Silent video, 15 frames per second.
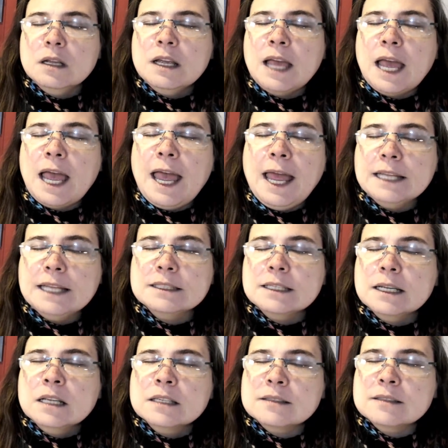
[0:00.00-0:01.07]
And
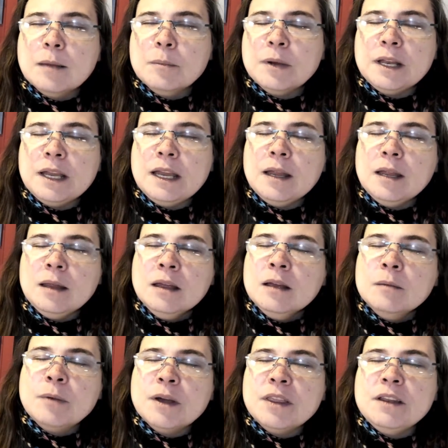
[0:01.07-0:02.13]
somebody
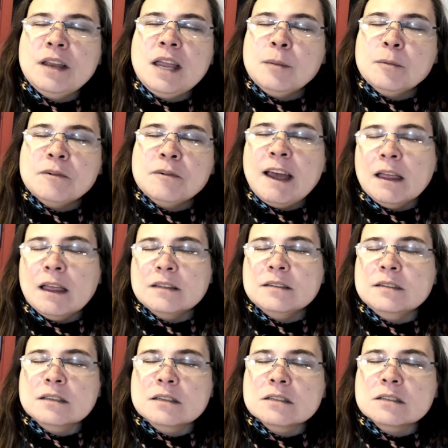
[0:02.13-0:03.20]
by the name of
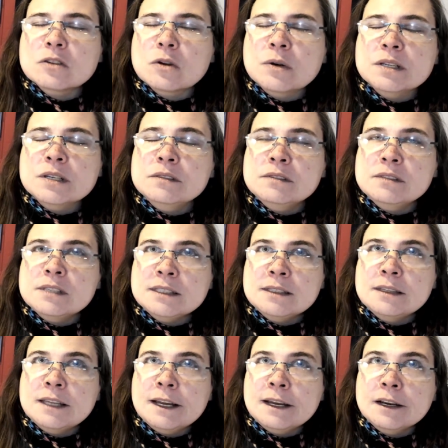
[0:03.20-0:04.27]
Alison is going to sit
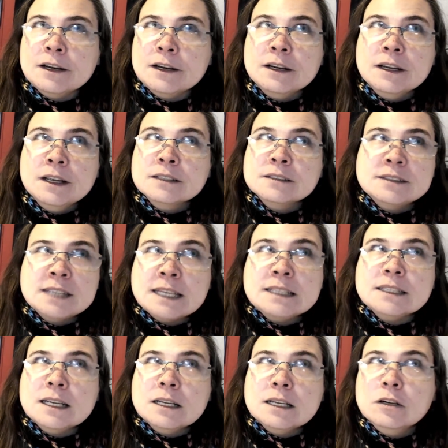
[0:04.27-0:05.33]
there, sit
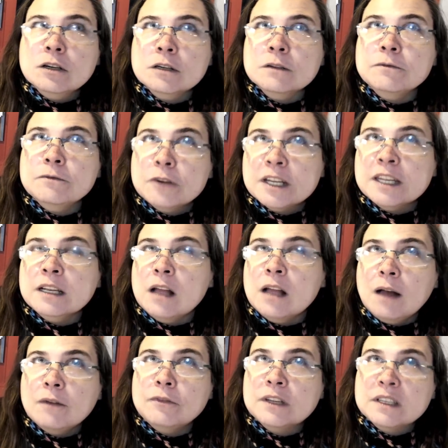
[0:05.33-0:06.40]
in her freaking
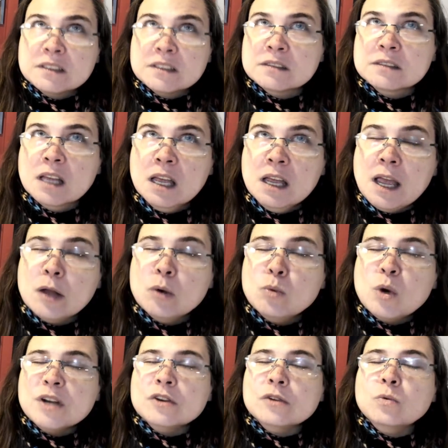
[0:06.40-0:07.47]
office and
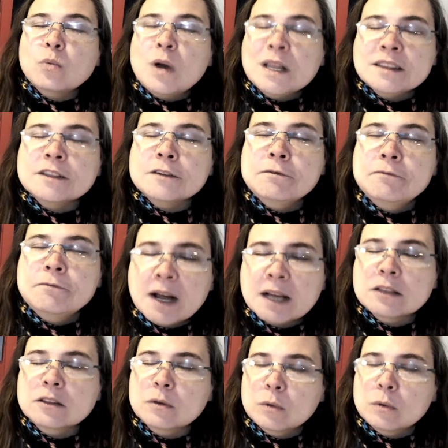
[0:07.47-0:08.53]
wonder what the
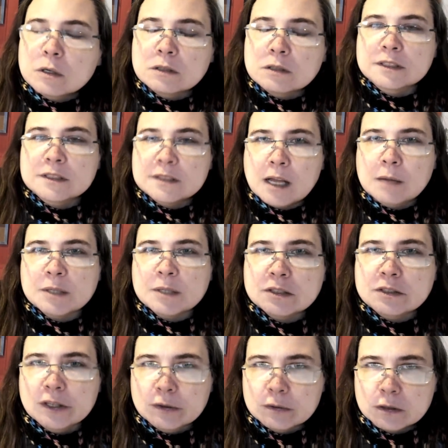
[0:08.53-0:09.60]
fuck the world is coming
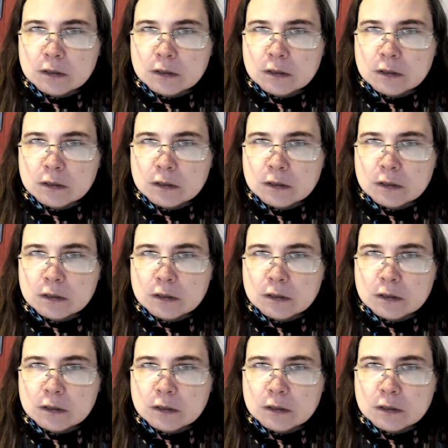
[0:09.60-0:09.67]
to.